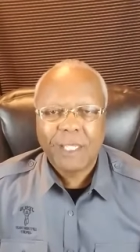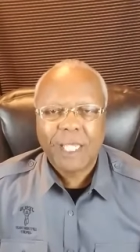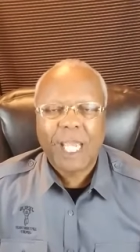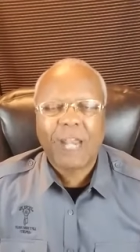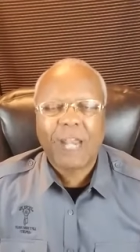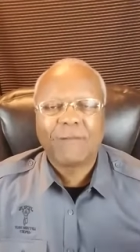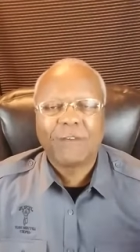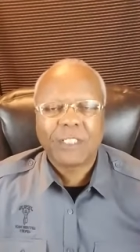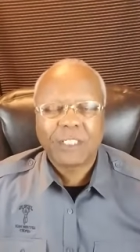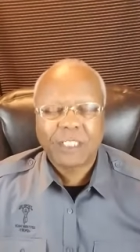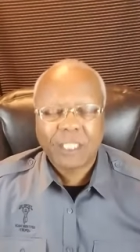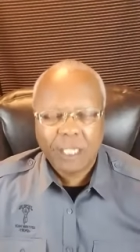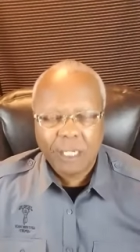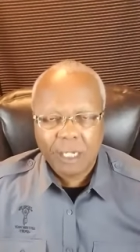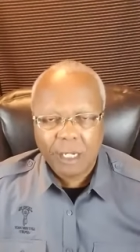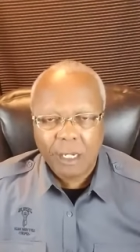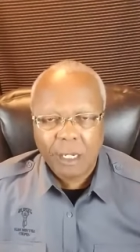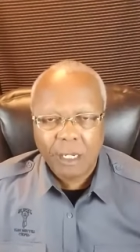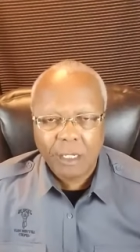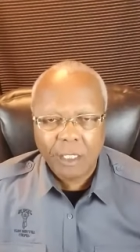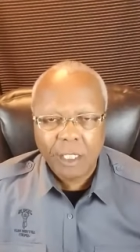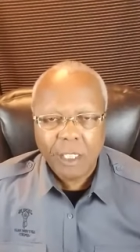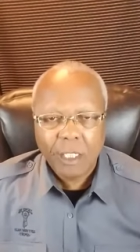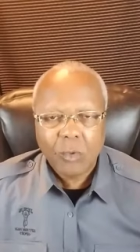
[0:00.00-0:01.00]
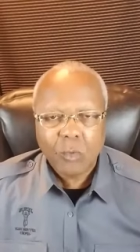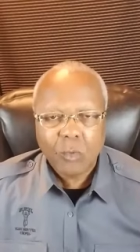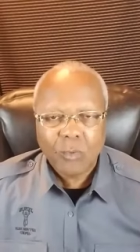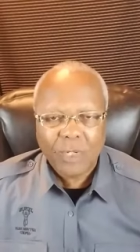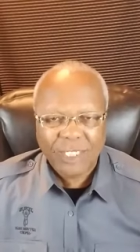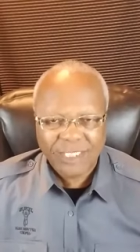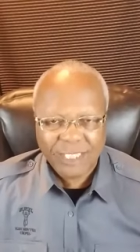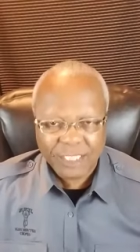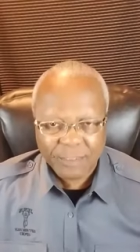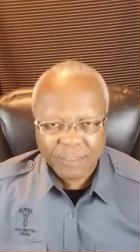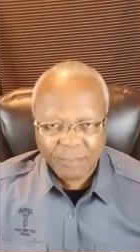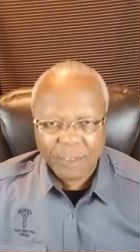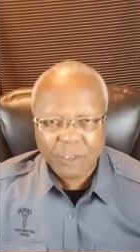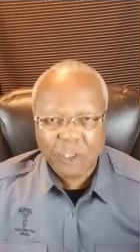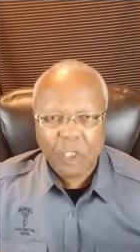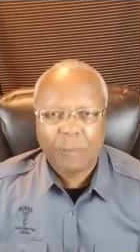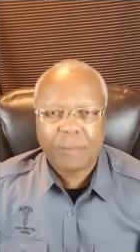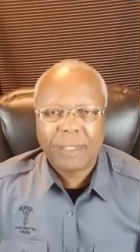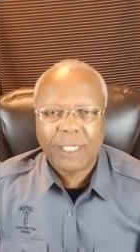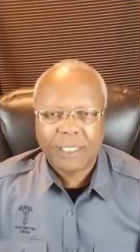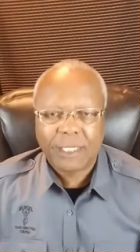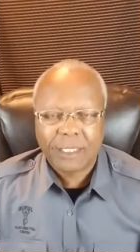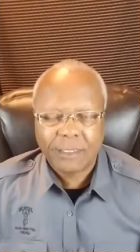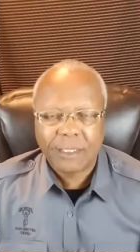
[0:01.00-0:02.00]
Every tongue rising against me is
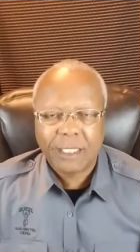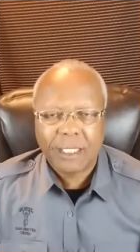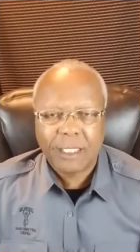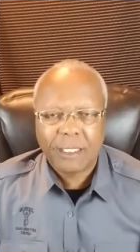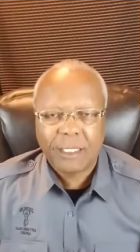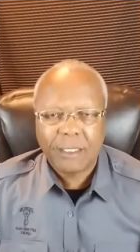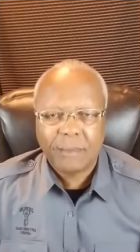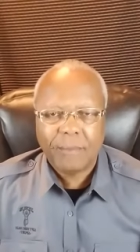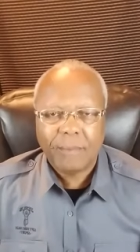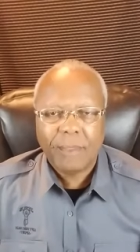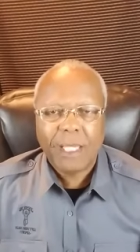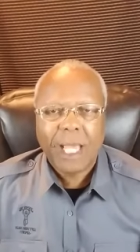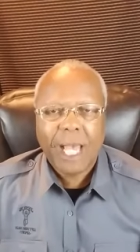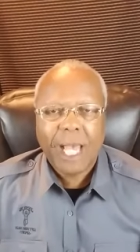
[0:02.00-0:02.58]
going to be condemned.